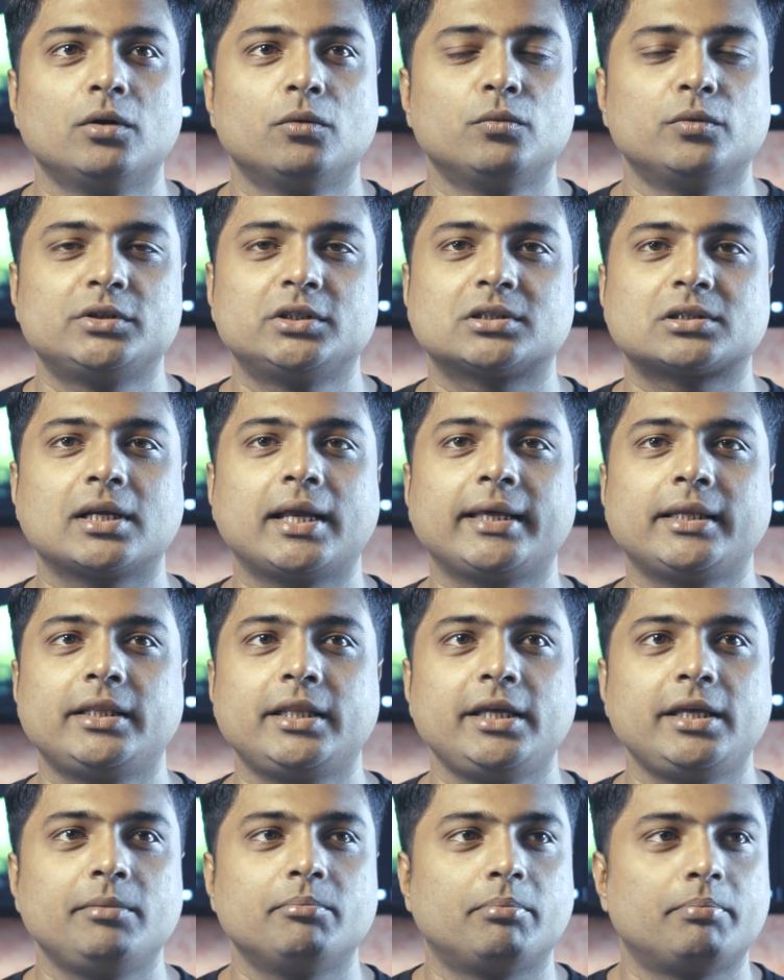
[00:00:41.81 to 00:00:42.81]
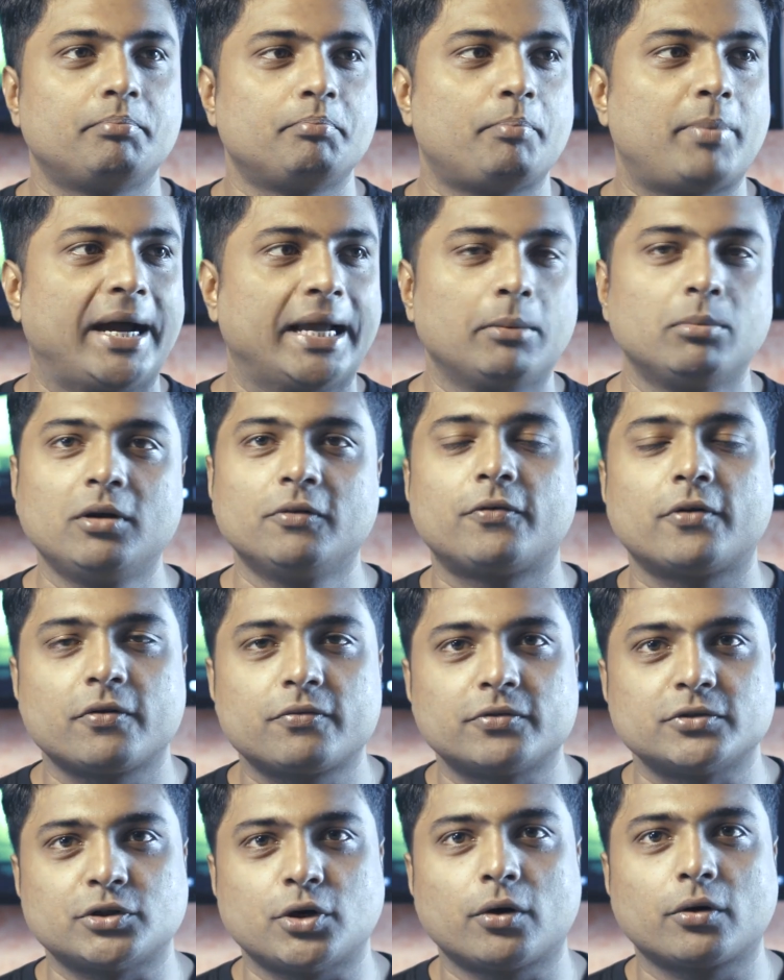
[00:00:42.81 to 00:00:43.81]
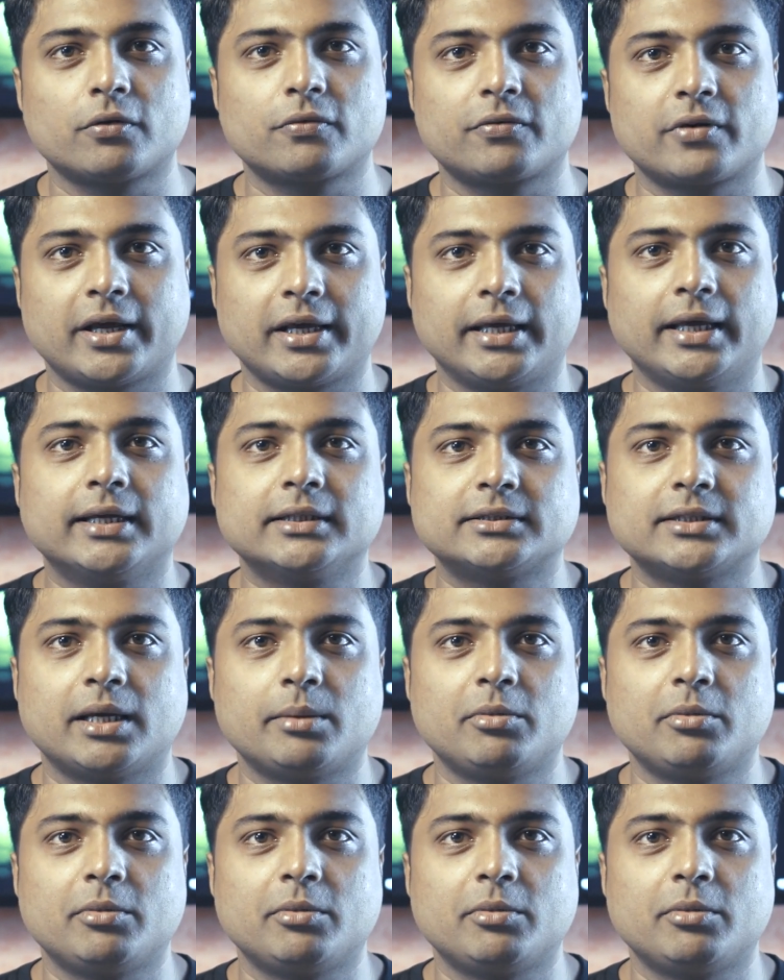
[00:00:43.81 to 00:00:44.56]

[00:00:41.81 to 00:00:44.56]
which is like the Bible for a photographer, I guess.